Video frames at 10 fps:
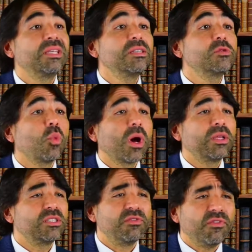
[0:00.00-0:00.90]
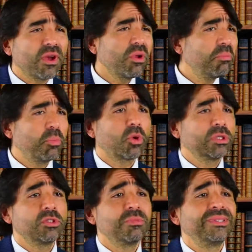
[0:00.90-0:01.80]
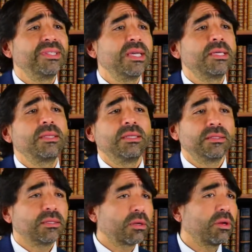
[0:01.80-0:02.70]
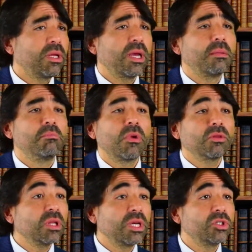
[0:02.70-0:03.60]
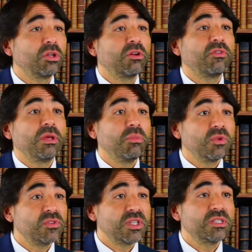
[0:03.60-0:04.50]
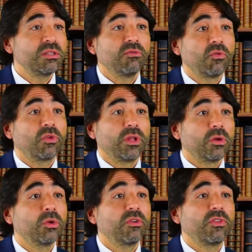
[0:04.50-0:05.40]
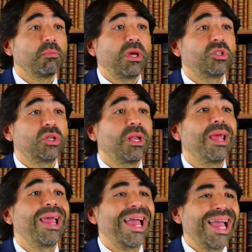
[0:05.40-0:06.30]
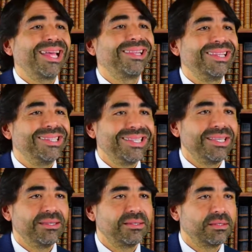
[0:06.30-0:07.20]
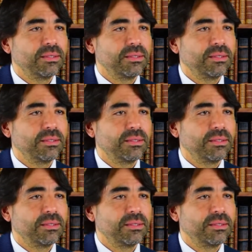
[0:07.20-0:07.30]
This is why it's very important to maintain the integrity and modulation of the immune system for the good of the patient and the disease.